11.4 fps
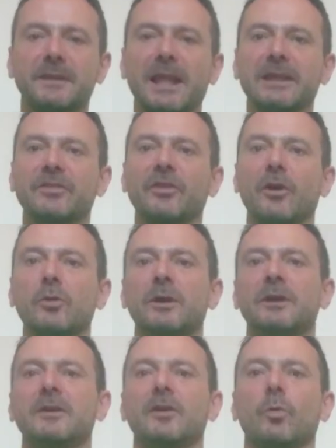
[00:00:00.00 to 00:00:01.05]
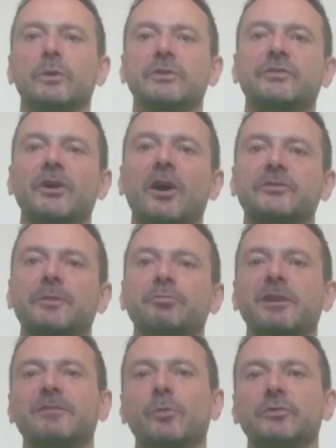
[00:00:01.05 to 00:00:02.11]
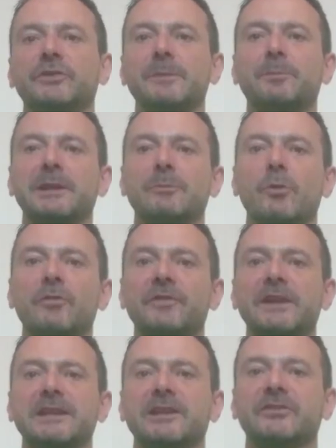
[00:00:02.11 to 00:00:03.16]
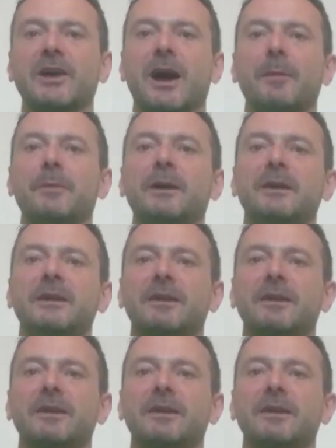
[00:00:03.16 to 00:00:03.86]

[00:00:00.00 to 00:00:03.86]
And so when you start to breathe more deeply, more feelings come.